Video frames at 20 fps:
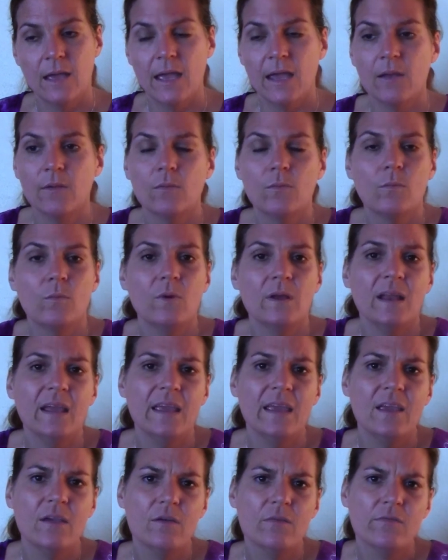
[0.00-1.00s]
And what
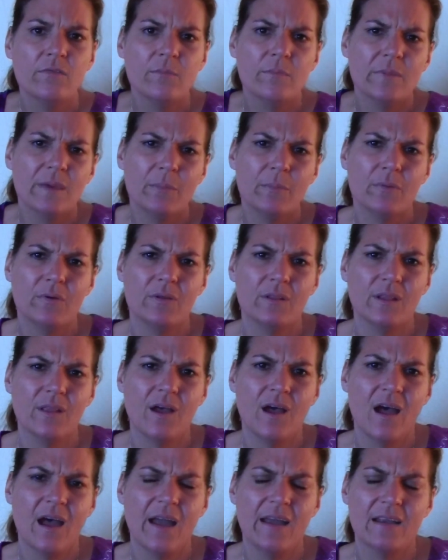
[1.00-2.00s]
I hear from people a
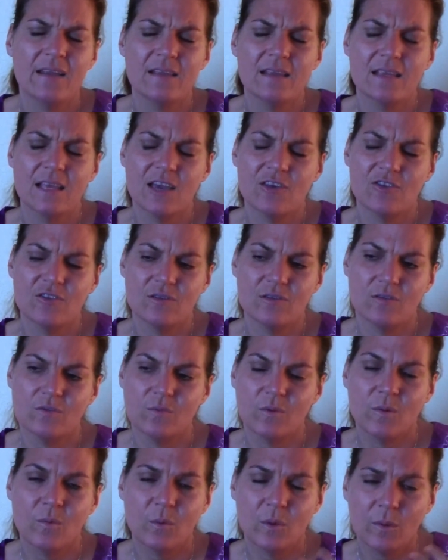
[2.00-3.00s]
lot in
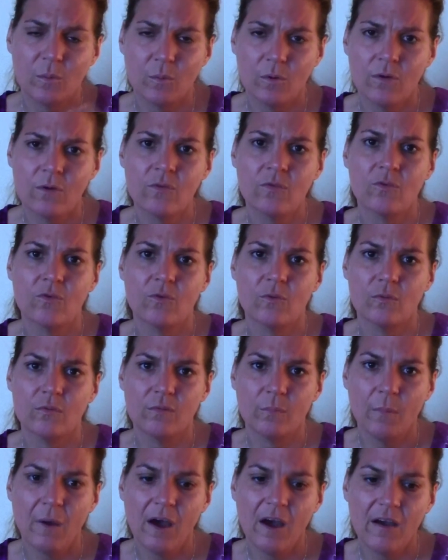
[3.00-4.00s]
sessions, what we work through
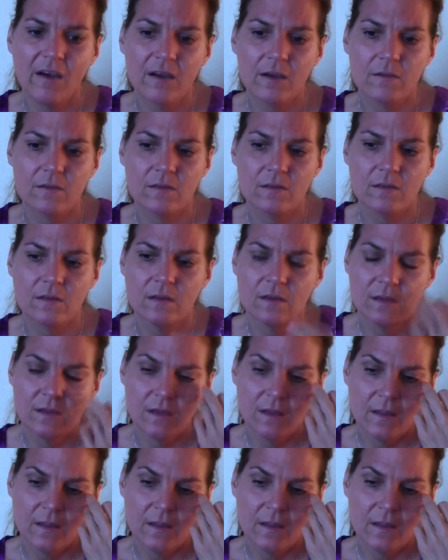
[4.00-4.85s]
with parts,